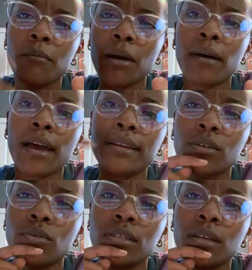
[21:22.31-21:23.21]
my mind is
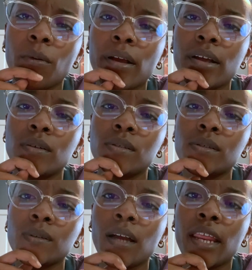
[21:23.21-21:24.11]
going somewhere
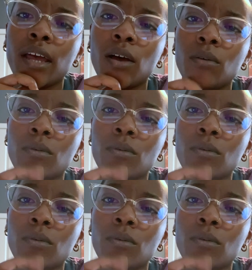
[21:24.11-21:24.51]
else right now.